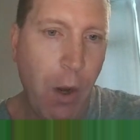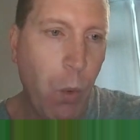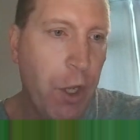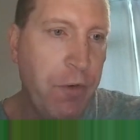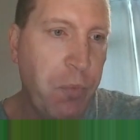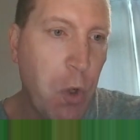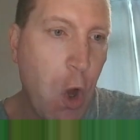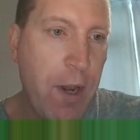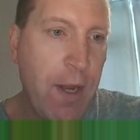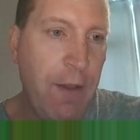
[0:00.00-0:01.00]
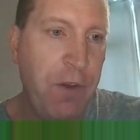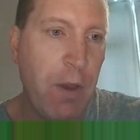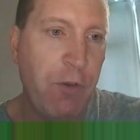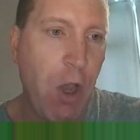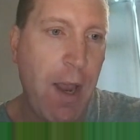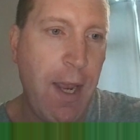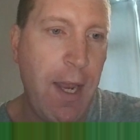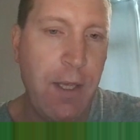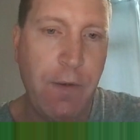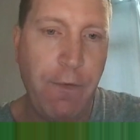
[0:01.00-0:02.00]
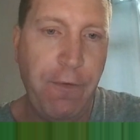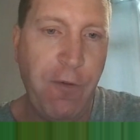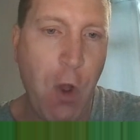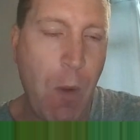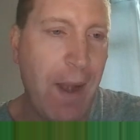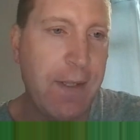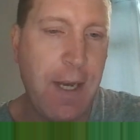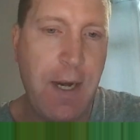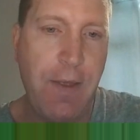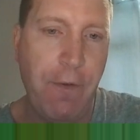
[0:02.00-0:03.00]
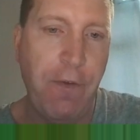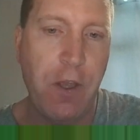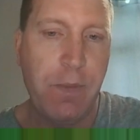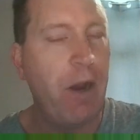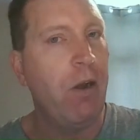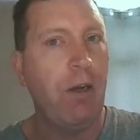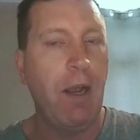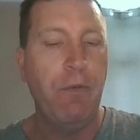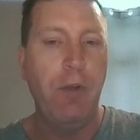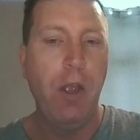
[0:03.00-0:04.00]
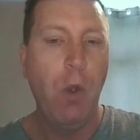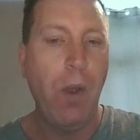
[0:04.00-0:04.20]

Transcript: Now, word of warning, if you have got any formatting in that first paragraph,